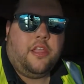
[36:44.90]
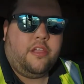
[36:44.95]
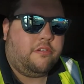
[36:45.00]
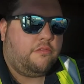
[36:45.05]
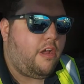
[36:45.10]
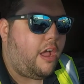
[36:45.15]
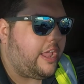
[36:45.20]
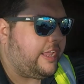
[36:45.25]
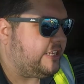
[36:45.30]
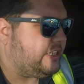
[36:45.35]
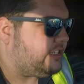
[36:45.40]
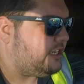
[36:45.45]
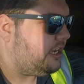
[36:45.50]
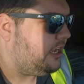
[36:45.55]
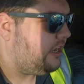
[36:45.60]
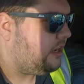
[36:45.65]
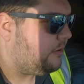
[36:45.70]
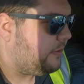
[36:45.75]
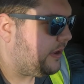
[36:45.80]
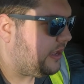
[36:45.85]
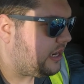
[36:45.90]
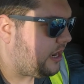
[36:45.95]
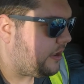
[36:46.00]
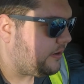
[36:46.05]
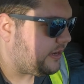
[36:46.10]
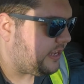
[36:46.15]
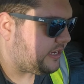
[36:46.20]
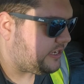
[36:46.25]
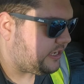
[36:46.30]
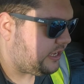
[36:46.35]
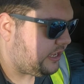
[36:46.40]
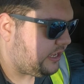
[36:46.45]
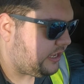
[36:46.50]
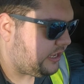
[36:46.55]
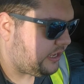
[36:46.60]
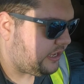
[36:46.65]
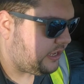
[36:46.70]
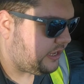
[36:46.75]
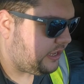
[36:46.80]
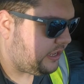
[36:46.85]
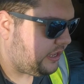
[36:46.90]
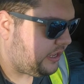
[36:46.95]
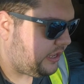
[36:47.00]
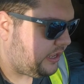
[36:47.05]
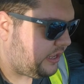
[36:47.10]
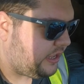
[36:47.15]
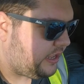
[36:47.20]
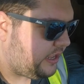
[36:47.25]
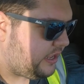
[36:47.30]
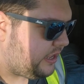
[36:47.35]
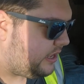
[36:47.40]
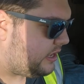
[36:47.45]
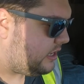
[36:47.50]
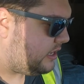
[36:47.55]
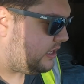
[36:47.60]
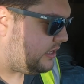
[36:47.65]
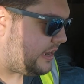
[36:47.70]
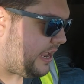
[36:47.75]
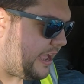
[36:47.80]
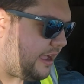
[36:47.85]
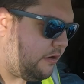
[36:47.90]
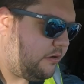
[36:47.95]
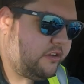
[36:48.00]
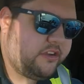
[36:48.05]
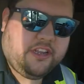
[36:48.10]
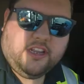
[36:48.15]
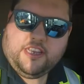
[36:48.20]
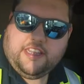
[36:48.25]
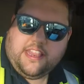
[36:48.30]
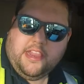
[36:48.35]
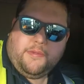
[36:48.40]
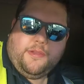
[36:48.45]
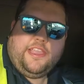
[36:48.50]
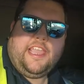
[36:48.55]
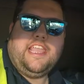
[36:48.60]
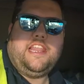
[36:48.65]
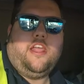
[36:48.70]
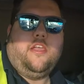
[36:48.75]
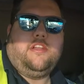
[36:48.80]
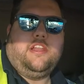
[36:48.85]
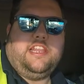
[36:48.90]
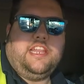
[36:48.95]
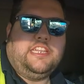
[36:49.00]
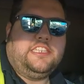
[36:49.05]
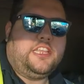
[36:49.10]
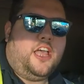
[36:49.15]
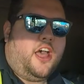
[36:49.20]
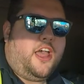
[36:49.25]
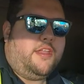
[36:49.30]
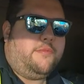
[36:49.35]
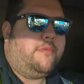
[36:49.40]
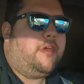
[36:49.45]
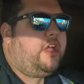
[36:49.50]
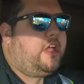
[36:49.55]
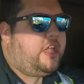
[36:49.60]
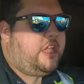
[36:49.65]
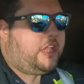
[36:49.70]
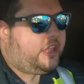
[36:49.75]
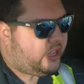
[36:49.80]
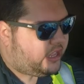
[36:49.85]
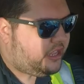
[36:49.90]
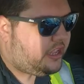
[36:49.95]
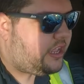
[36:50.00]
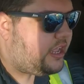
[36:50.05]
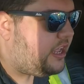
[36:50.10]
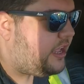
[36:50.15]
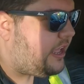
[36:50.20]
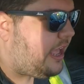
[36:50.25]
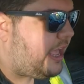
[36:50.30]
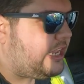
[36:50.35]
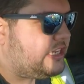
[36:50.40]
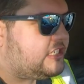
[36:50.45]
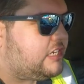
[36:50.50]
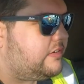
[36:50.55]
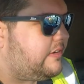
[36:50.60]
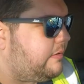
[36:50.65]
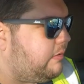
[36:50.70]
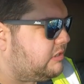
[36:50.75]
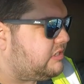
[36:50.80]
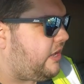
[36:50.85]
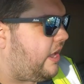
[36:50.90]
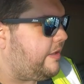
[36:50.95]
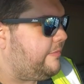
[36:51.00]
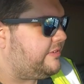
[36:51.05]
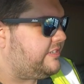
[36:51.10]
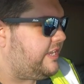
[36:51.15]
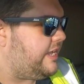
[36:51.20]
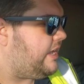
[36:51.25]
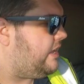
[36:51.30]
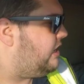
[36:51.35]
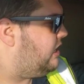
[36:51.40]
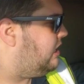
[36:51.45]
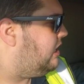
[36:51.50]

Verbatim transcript: Right, we are loaded. Now, did we get loaded in time? Hey Siri, what time is it?